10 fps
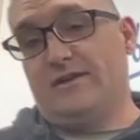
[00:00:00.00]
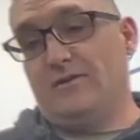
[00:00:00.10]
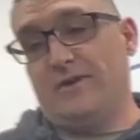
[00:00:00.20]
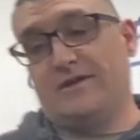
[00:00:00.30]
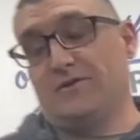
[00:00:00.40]
You know,
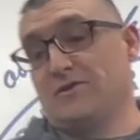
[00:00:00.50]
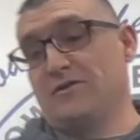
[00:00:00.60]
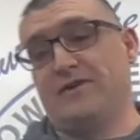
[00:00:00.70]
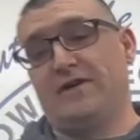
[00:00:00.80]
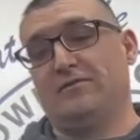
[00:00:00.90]
we got to go
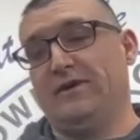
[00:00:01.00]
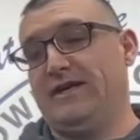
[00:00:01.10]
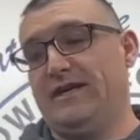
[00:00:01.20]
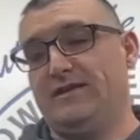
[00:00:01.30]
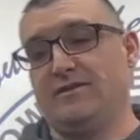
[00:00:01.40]
surfing on the
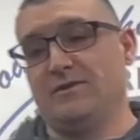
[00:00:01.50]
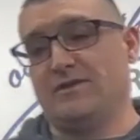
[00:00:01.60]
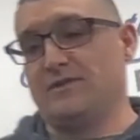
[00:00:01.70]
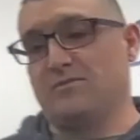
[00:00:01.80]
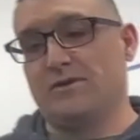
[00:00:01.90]
weekends. It was
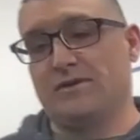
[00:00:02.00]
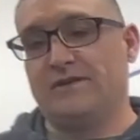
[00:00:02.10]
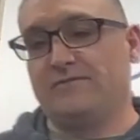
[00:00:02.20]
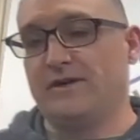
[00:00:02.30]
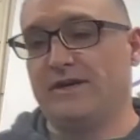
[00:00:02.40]
just real
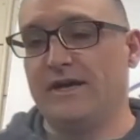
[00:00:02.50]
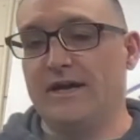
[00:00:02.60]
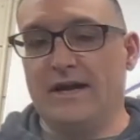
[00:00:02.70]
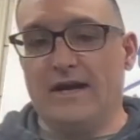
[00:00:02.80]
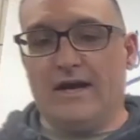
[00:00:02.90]
different.
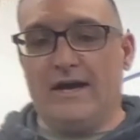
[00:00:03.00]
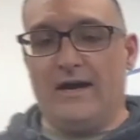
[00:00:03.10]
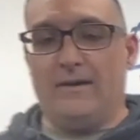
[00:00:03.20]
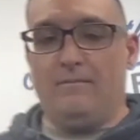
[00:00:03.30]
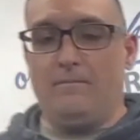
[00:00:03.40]

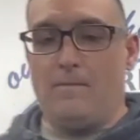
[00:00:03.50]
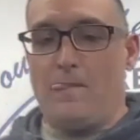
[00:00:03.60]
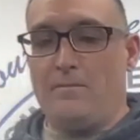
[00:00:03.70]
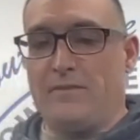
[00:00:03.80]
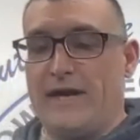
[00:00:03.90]

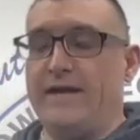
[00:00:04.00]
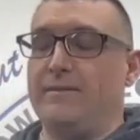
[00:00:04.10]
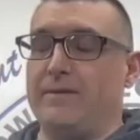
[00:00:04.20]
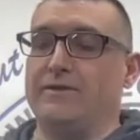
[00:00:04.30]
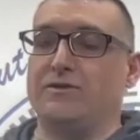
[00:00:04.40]
But I ended
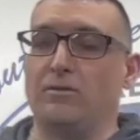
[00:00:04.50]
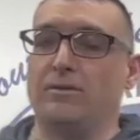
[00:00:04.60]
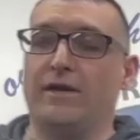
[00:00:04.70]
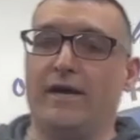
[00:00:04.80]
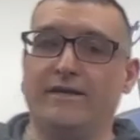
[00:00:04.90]
up getting sober
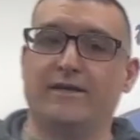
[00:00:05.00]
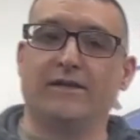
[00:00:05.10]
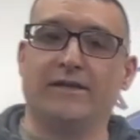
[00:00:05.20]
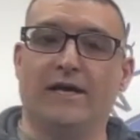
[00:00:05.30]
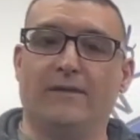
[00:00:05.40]
there. I did
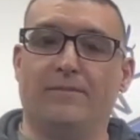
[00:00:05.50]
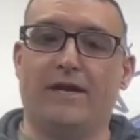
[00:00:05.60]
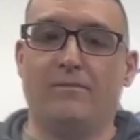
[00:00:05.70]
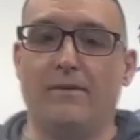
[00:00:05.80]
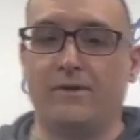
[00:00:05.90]
clean up, and
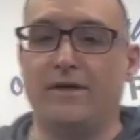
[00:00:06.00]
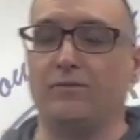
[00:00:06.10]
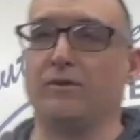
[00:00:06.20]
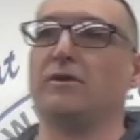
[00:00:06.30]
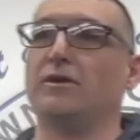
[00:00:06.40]
I remember
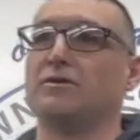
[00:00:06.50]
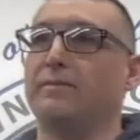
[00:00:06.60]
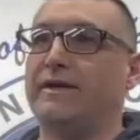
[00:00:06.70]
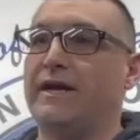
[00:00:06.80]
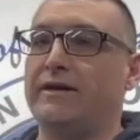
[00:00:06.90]
getting real close to
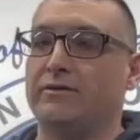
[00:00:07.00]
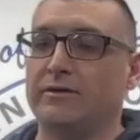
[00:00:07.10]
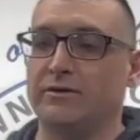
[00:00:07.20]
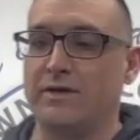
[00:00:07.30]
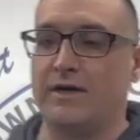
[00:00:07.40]
my dad during
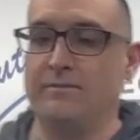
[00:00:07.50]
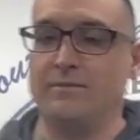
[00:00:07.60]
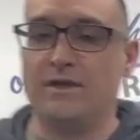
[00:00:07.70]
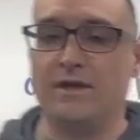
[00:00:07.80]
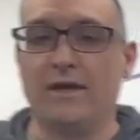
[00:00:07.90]
those
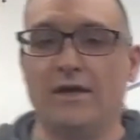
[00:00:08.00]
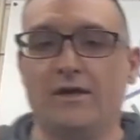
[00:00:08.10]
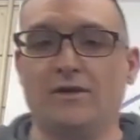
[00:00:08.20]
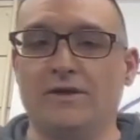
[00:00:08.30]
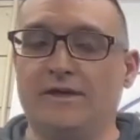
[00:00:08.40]
times.
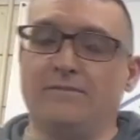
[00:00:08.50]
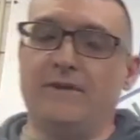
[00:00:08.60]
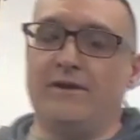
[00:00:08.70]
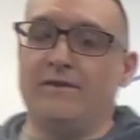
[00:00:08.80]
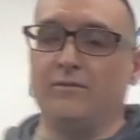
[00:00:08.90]
You know, he'd come
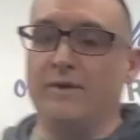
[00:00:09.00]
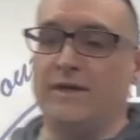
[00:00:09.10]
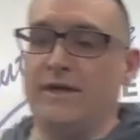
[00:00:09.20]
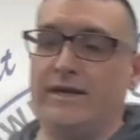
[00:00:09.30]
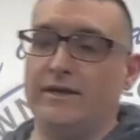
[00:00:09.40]
down every
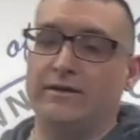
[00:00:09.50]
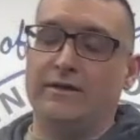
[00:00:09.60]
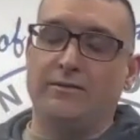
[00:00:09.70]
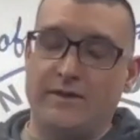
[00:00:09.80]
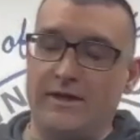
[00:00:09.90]
weekend, and
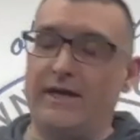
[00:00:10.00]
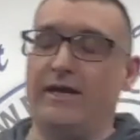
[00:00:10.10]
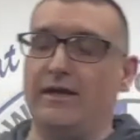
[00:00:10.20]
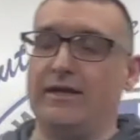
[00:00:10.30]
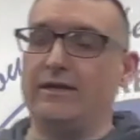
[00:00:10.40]
he was in
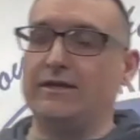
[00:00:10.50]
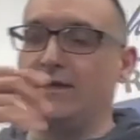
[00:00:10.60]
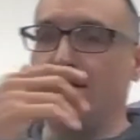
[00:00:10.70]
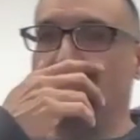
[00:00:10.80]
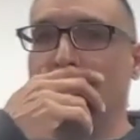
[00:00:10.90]
AA, like I
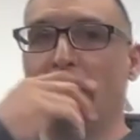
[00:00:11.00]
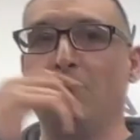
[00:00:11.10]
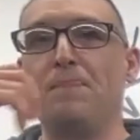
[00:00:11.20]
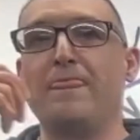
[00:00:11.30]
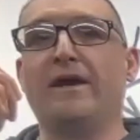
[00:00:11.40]
said. So,
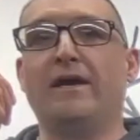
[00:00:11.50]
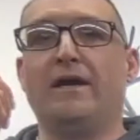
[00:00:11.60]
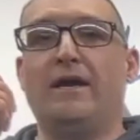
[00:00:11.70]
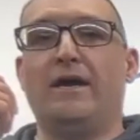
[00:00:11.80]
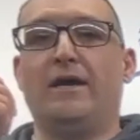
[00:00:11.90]

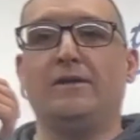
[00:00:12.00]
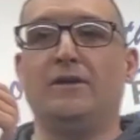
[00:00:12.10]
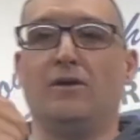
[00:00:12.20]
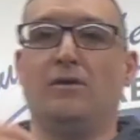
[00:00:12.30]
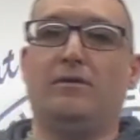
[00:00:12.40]
you
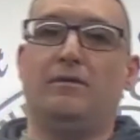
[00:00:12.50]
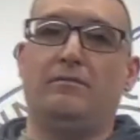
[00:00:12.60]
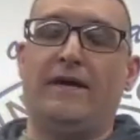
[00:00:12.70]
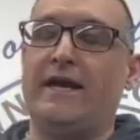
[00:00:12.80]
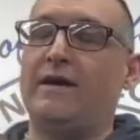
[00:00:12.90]
know,
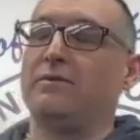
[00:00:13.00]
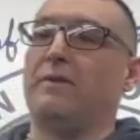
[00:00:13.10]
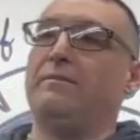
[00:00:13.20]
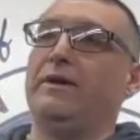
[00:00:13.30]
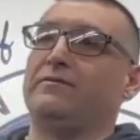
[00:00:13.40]
my dad was
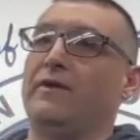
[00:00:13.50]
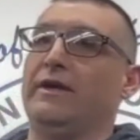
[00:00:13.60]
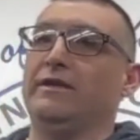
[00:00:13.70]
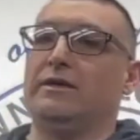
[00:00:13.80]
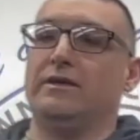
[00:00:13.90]
my best friend.